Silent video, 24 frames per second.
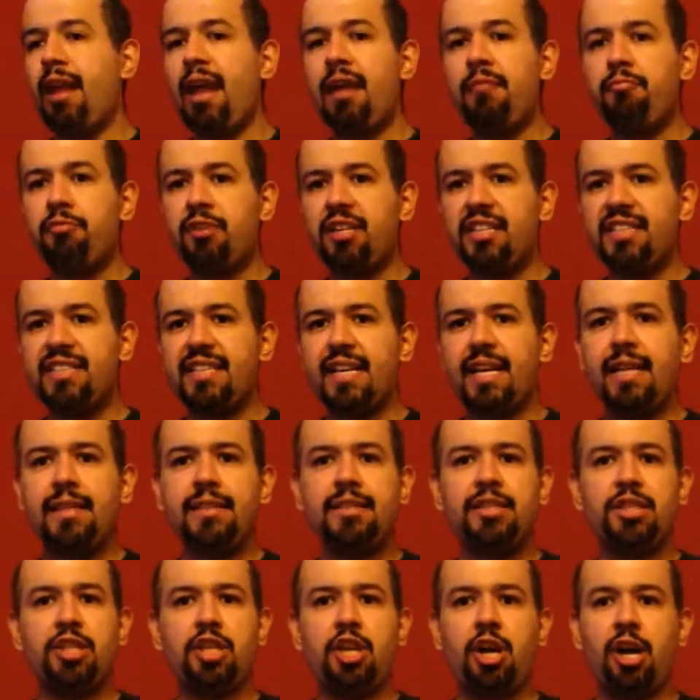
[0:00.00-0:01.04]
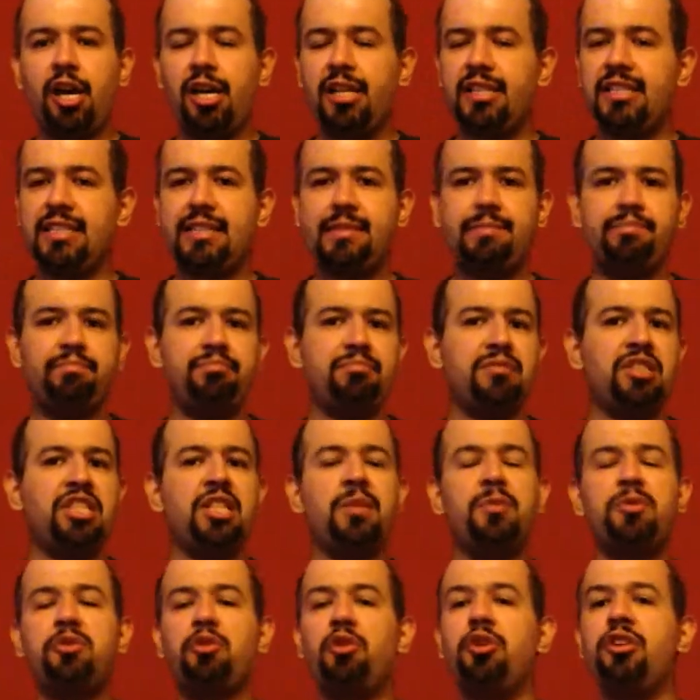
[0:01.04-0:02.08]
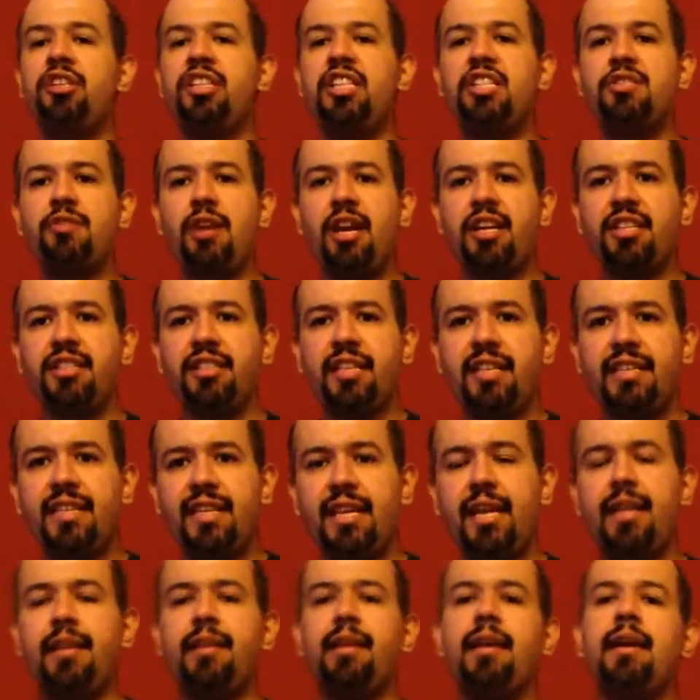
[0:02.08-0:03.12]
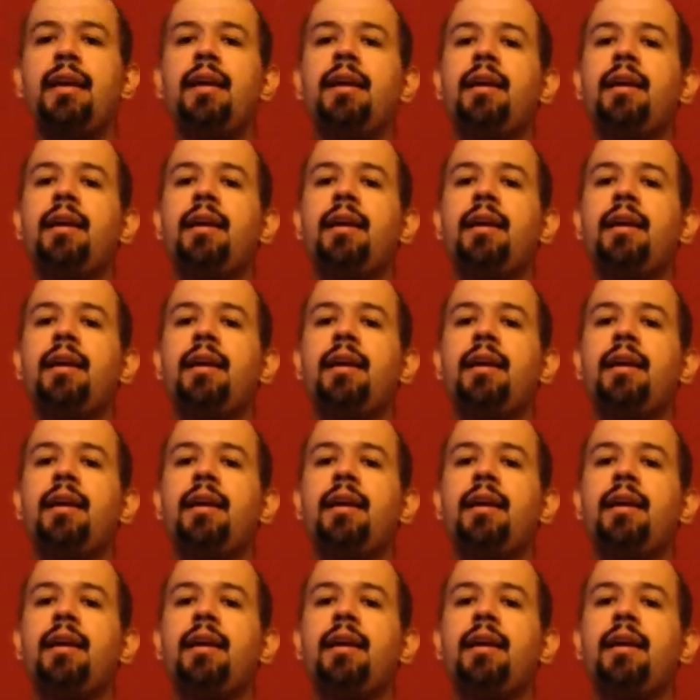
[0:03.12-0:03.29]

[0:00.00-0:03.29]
at ringside to cause some sort of distraction at the end.